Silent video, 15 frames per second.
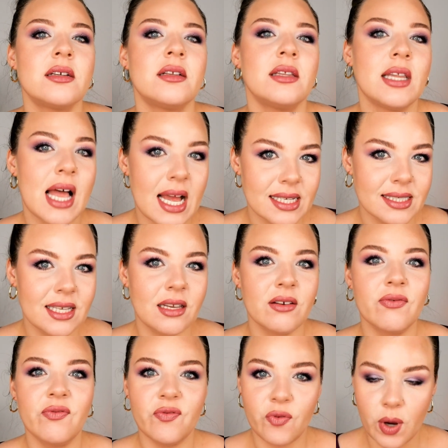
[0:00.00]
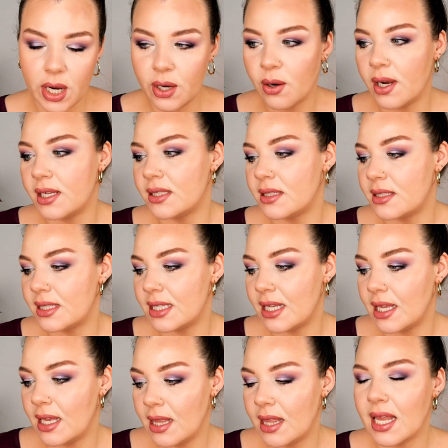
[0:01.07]
lasting fragrance
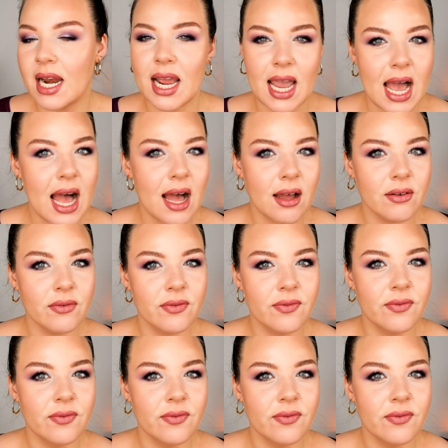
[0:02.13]
that I have